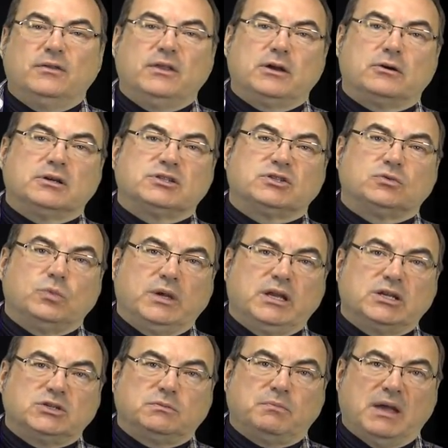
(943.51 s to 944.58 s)
They're a
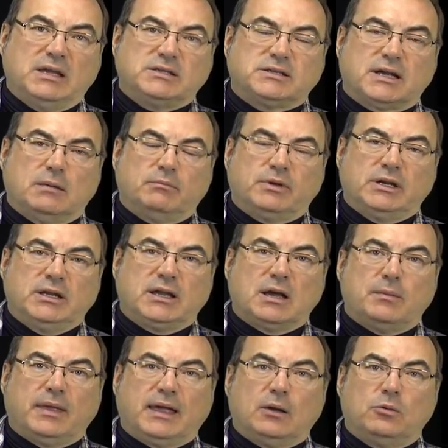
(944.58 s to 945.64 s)
Swedish-based company
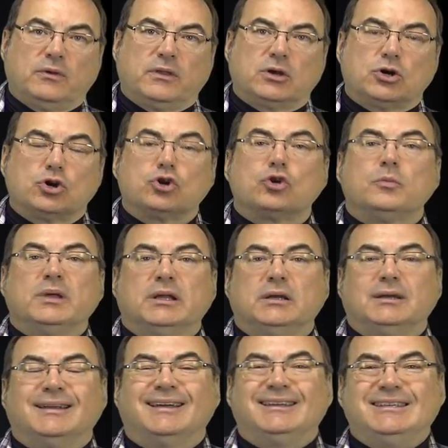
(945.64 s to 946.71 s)
coming out with an
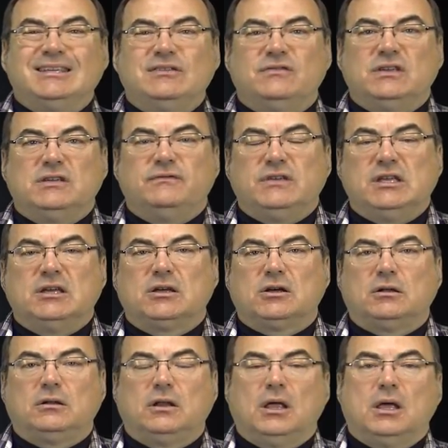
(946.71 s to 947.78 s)
urban EV
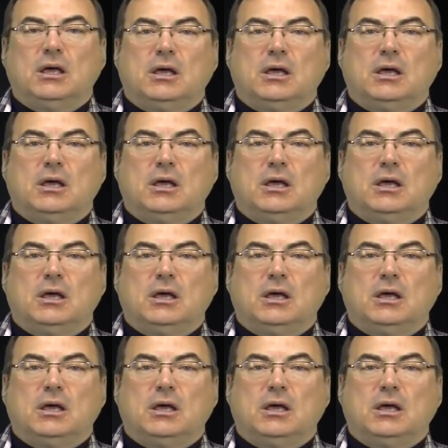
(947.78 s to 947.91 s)
vehicle